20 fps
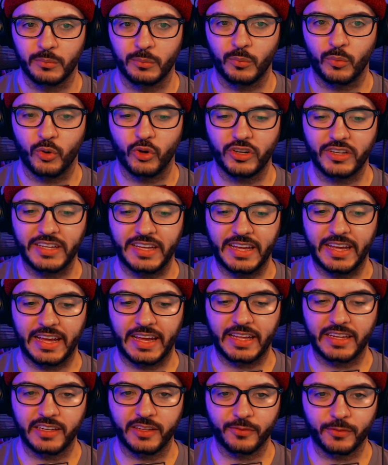More
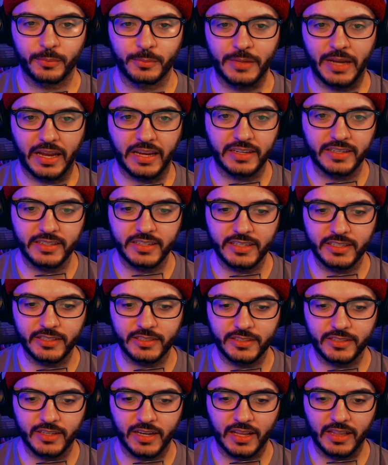candy from
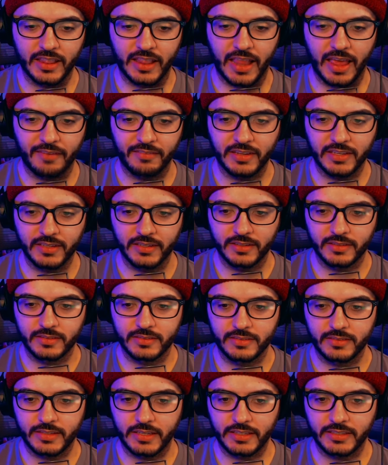1911?
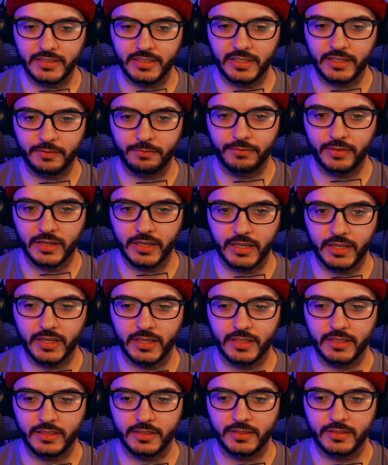19
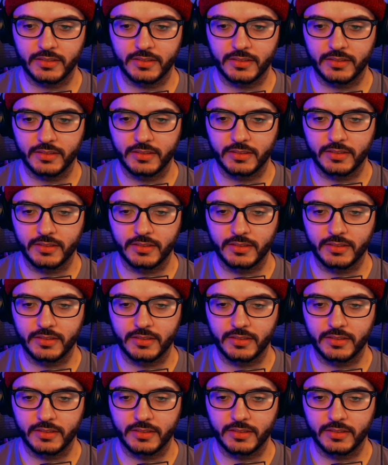fucking.